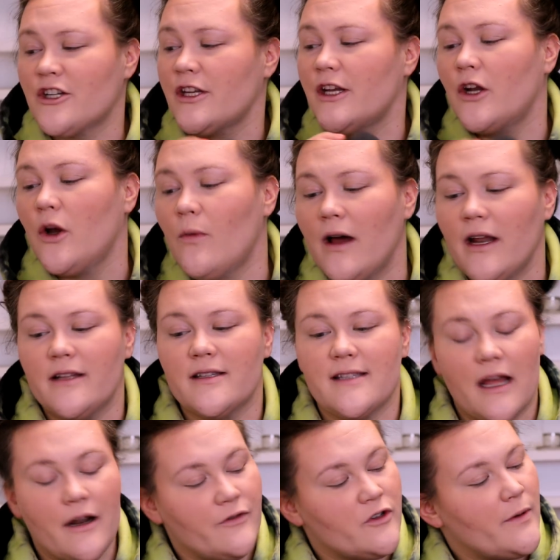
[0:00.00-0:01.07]
Actually, you know what?
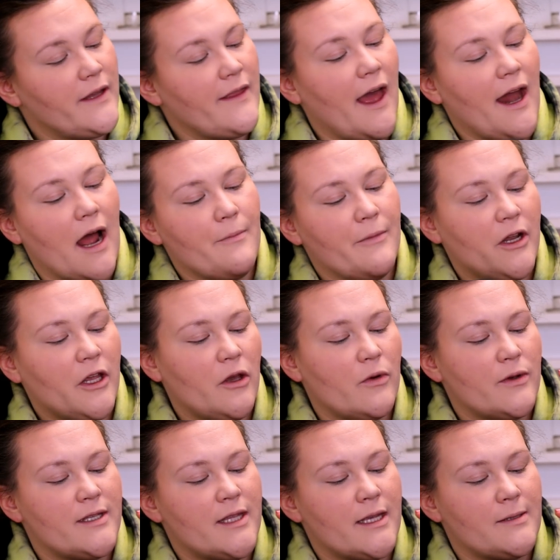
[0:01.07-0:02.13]
Instead of doing that, I'm gonna
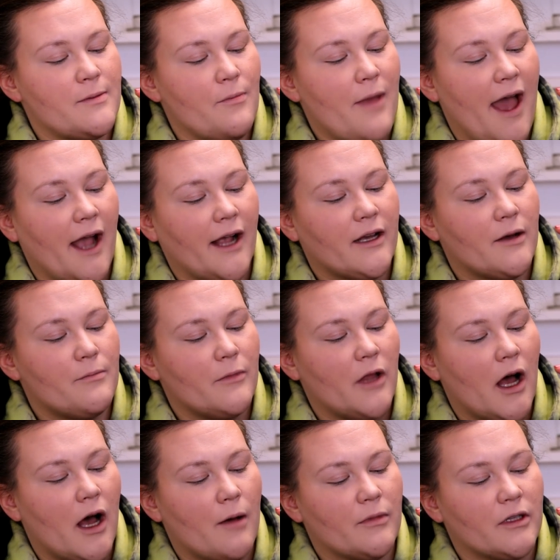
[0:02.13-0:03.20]
use this MAC
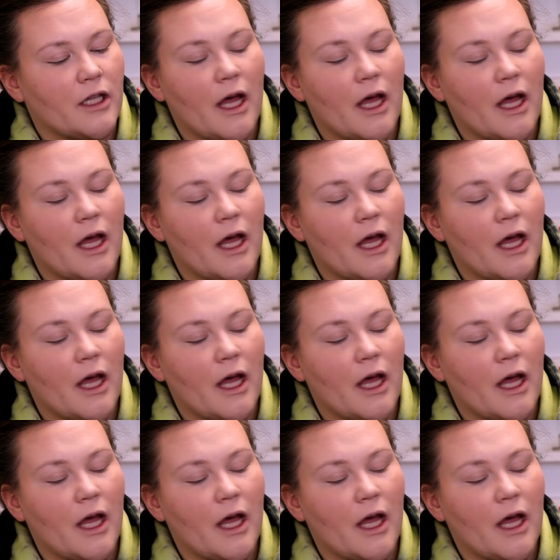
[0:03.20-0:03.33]
um,